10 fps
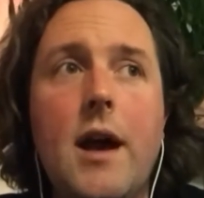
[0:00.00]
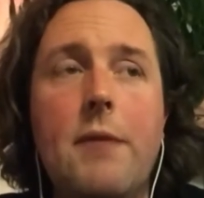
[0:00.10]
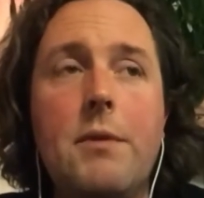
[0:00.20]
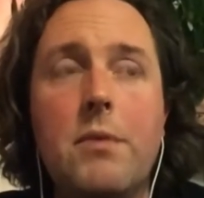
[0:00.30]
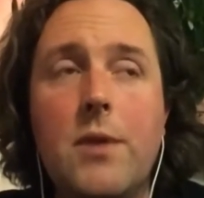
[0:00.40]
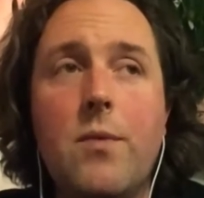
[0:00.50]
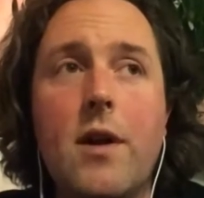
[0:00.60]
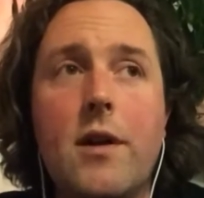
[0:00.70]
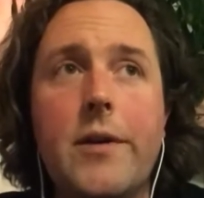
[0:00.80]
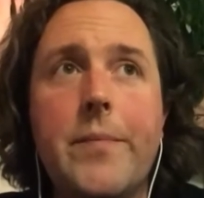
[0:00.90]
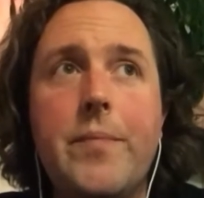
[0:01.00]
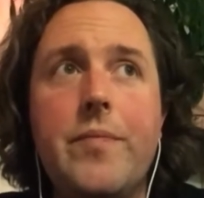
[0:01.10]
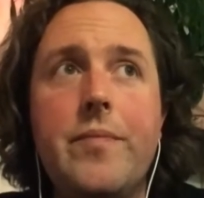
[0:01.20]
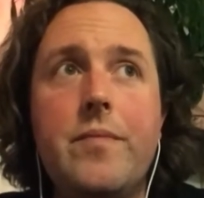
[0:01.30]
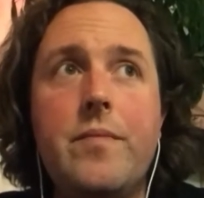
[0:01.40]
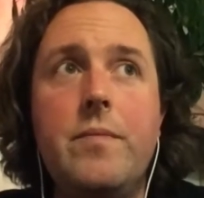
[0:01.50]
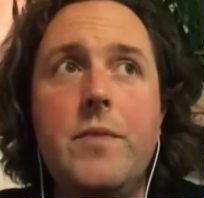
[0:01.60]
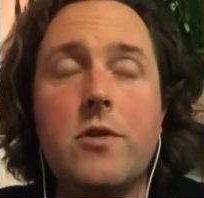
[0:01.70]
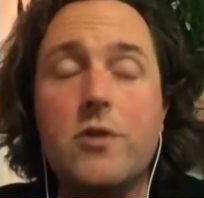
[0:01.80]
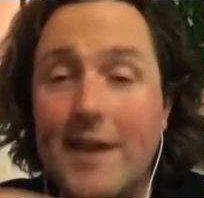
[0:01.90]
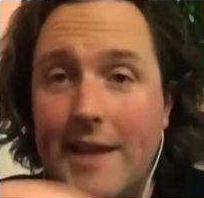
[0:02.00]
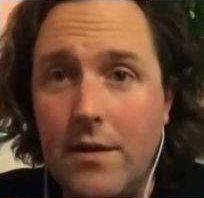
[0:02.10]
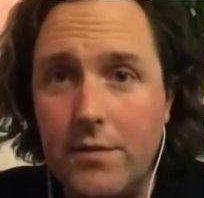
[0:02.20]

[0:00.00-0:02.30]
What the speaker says: We really want to, try to get